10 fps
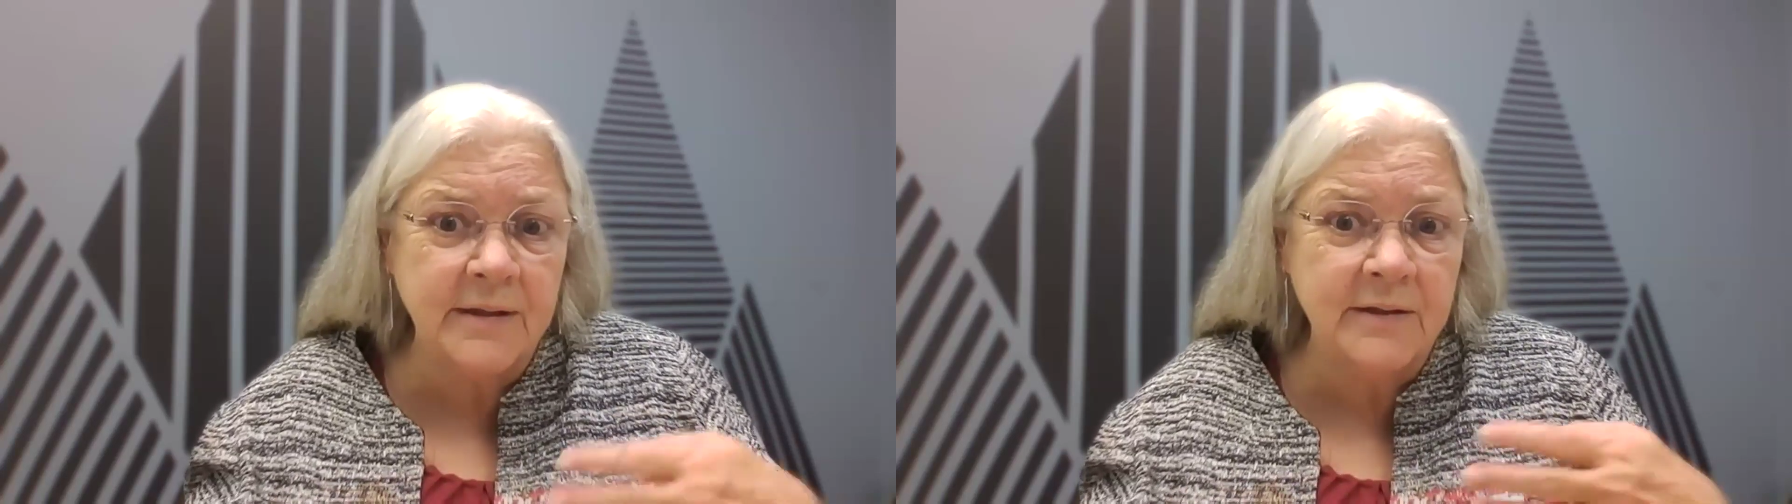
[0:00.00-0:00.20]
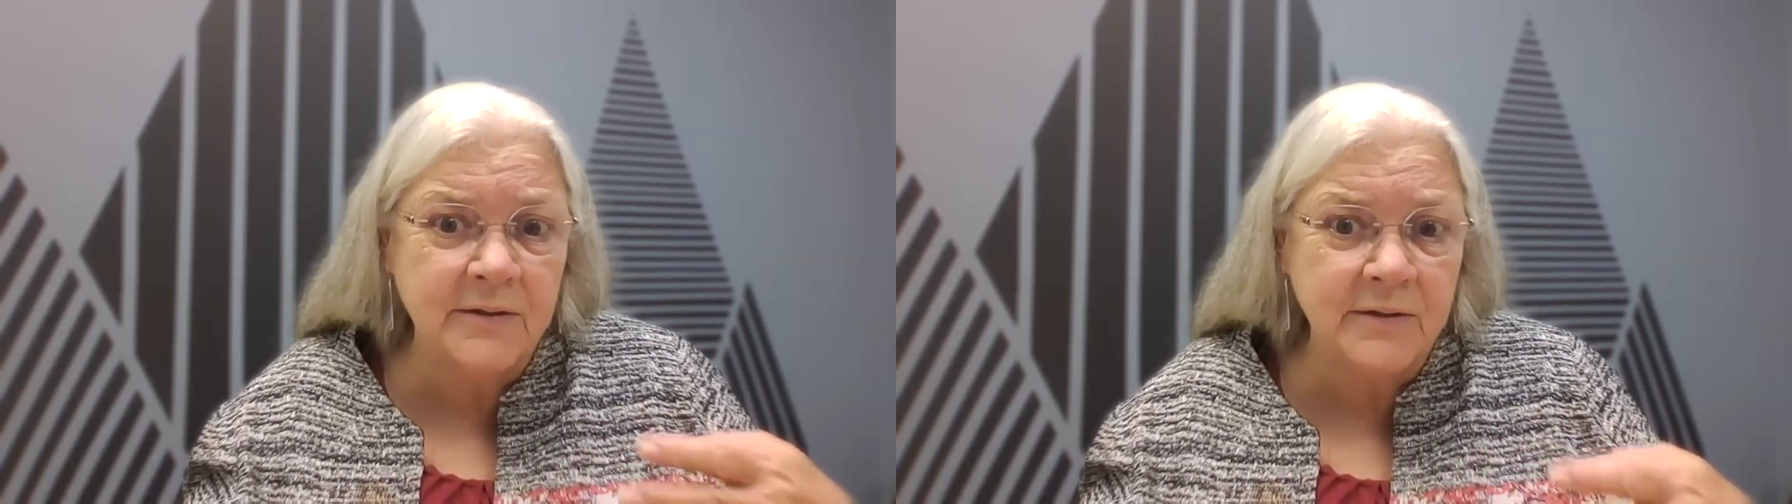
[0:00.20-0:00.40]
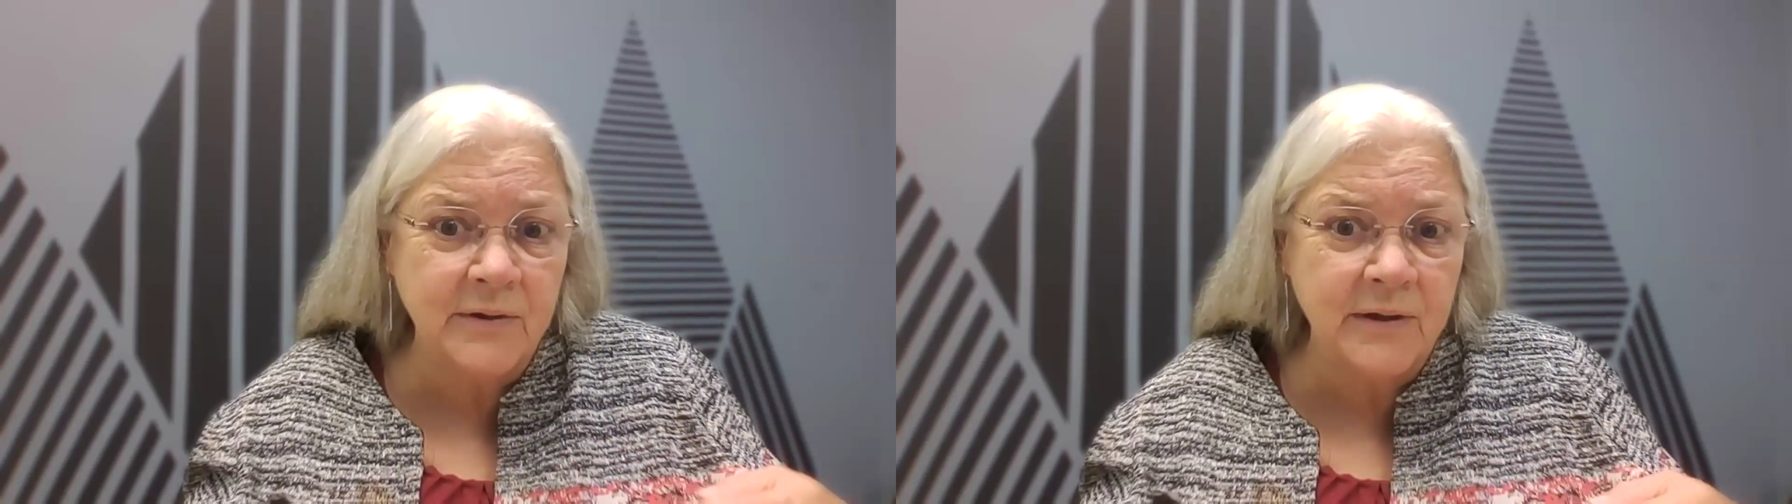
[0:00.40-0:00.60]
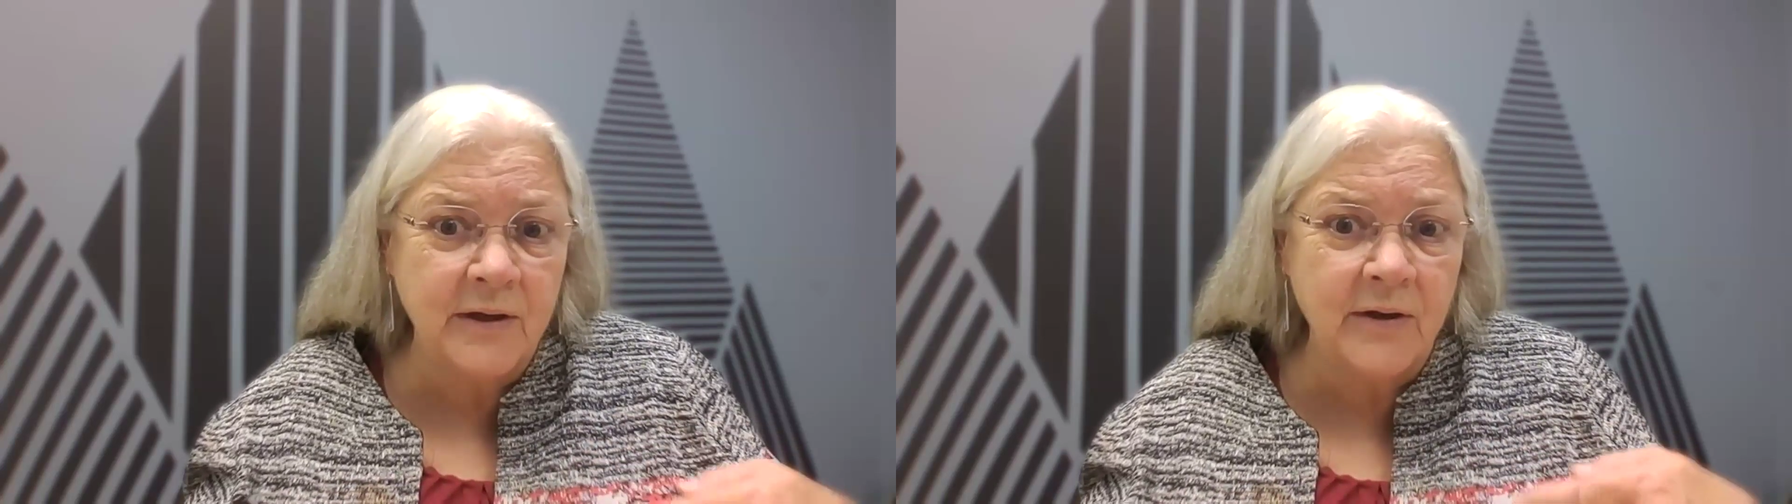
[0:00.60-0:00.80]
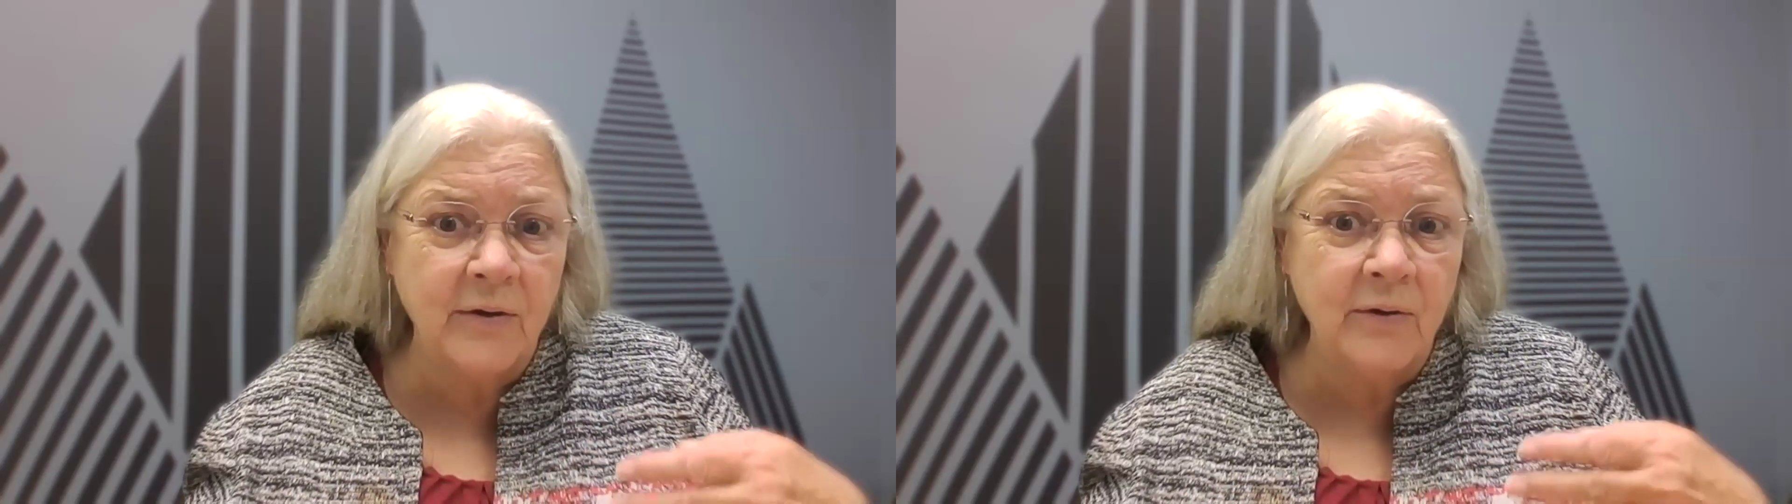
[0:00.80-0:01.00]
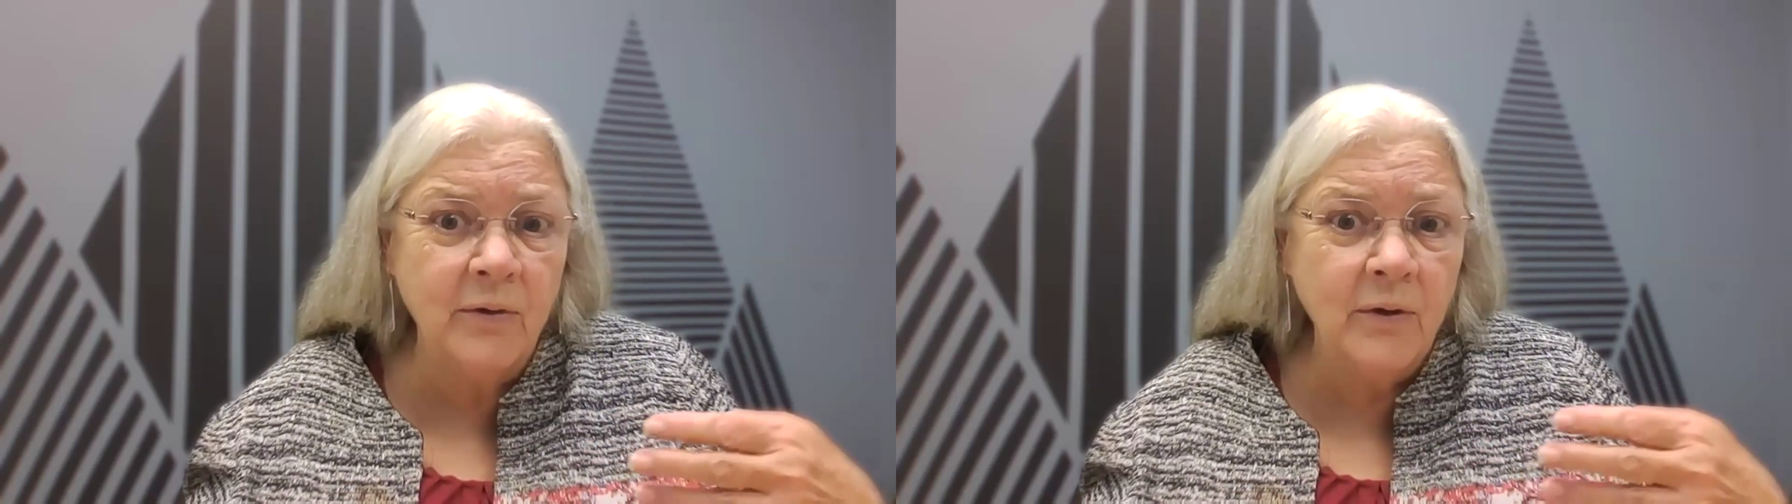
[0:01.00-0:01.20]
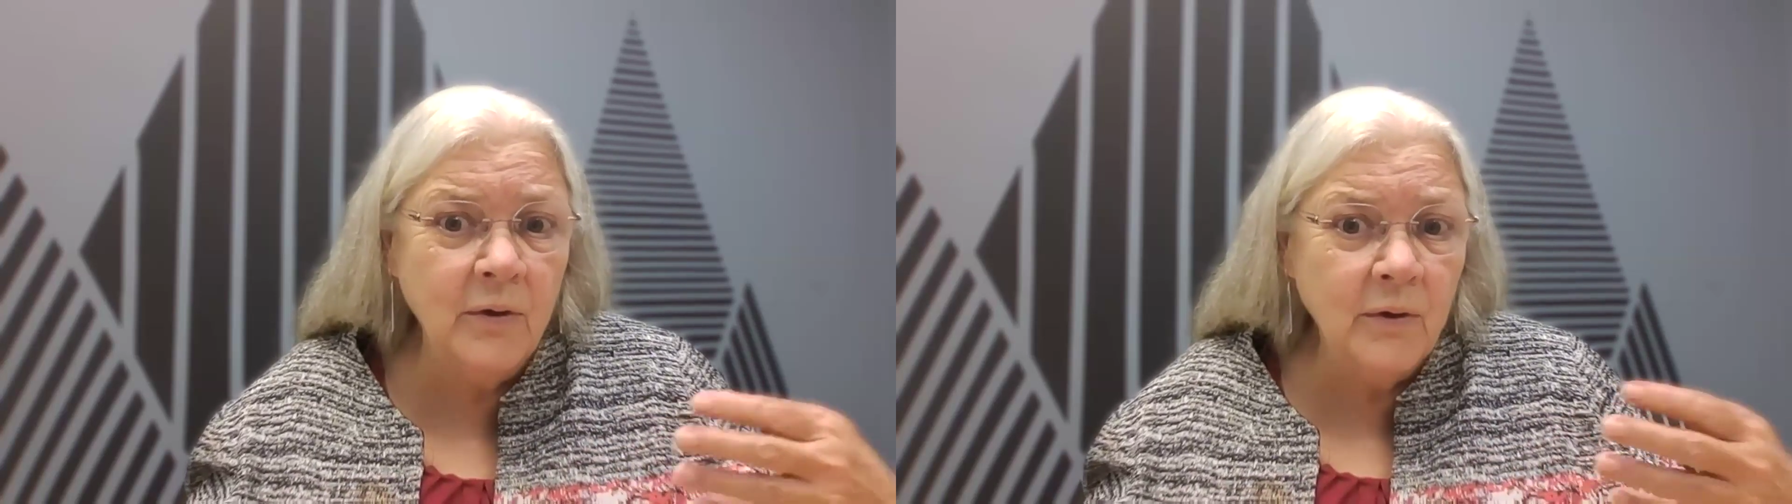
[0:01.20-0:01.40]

into their,